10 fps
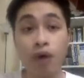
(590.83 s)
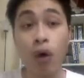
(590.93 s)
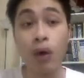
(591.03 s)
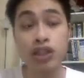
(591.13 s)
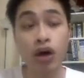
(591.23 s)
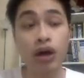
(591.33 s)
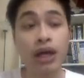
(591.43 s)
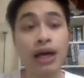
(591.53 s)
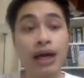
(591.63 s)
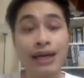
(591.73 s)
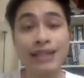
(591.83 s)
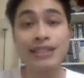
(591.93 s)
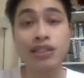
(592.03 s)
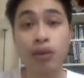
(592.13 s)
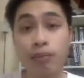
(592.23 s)
Owens Corning
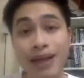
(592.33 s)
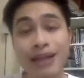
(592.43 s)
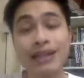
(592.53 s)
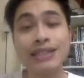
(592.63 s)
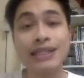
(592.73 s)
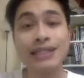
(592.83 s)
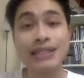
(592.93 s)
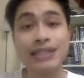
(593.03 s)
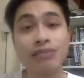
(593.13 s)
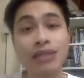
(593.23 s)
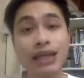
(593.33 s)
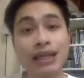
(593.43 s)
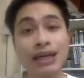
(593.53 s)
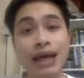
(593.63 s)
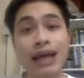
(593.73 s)
against its competitors in the same
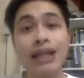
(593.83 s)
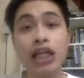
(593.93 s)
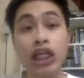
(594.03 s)
sector and